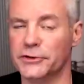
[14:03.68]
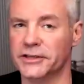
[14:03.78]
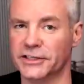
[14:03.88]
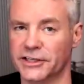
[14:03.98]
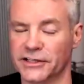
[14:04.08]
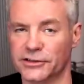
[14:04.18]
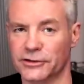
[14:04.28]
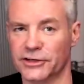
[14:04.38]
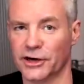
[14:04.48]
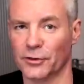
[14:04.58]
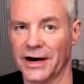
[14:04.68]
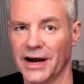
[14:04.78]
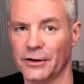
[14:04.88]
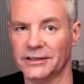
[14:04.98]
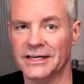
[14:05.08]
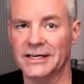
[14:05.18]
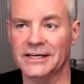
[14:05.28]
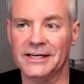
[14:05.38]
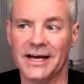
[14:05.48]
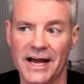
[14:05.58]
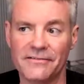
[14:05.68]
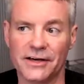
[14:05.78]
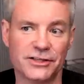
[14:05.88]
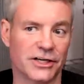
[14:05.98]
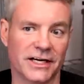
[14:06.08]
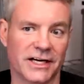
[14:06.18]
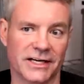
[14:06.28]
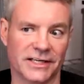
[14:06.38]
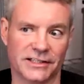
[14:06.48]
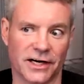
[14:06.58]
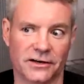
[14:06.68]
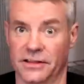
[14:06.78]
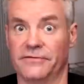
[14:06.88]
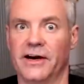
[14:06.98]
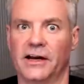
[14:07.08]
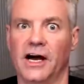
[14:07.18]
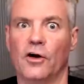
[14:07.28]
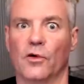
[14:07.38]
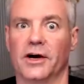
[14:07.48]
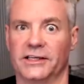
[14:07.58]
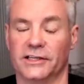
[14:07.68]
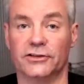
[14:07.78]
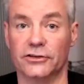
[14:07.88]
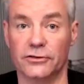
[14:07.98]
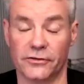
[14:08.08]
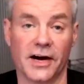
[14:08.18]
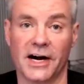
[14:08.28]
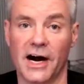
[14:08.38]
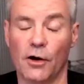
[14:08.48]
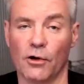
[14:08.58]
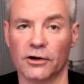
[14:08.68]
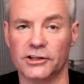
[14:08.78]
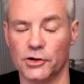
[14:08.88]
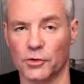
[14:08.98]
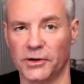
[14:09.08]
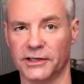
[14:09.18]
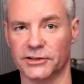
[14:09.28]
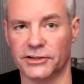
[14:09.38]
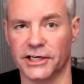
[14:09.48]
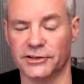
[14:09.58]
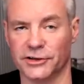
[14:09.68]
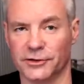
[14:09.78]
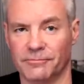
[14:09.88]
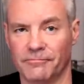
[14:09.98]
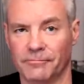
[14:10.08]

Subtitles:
you that the sensor is going to run out, and eventually it gets down to the final hour and it tells you you've got an hour to replace your sensor.